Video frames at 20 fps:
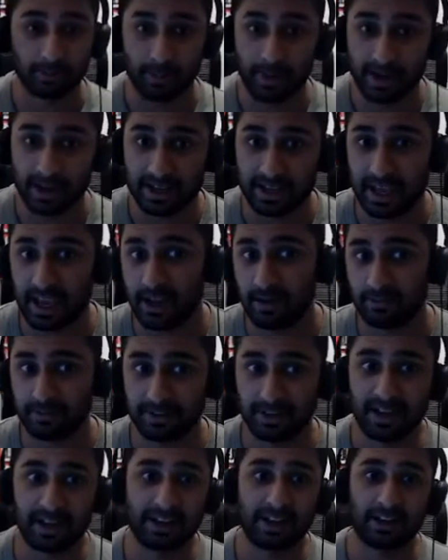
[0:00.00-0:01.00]
many games
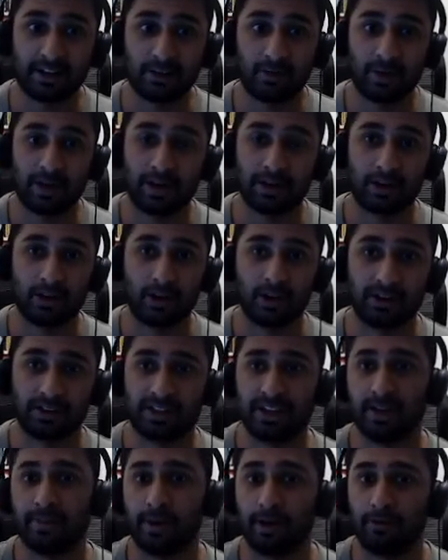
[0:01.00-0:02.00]
that I can create
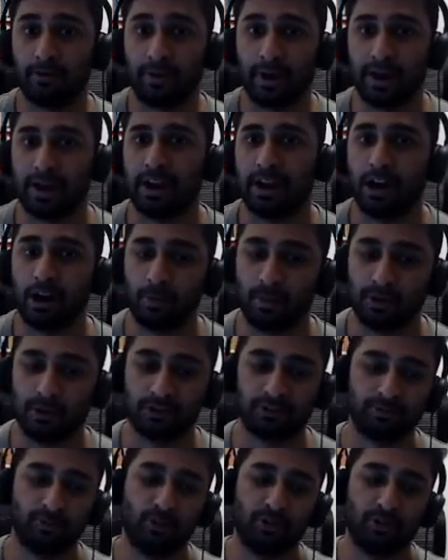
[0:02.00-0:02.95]
content about right now because